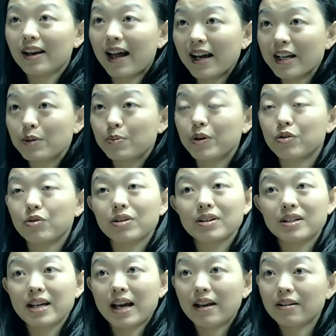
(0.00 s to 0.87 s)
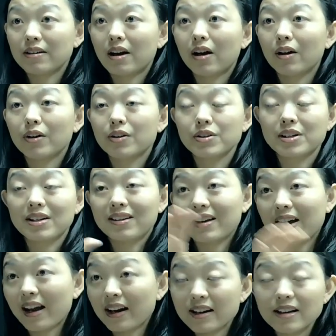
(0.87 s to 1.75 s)
lies between $10
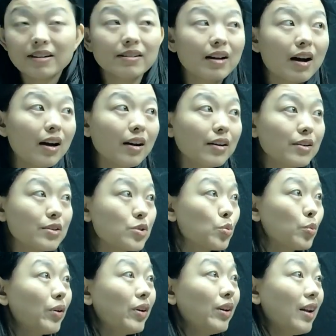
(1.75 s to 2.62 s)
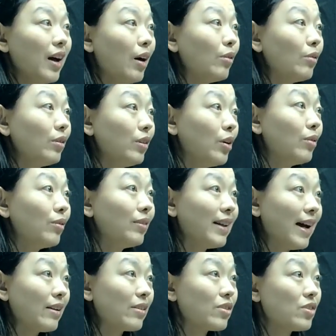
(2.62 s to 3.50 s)
and $19, we now know
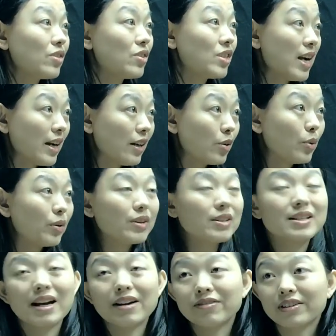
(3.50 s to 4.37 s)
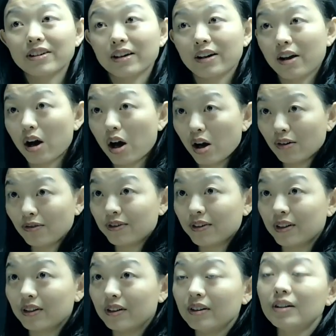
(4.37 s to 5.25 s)
that Jack would definitely
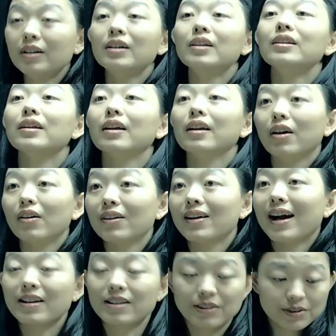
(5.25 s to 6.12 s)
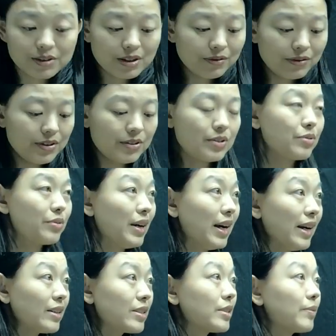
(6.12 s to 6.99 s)
offer the loan cutting service,
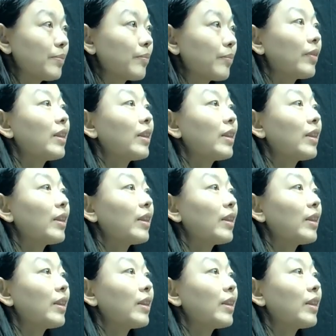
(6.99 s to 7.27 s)
right?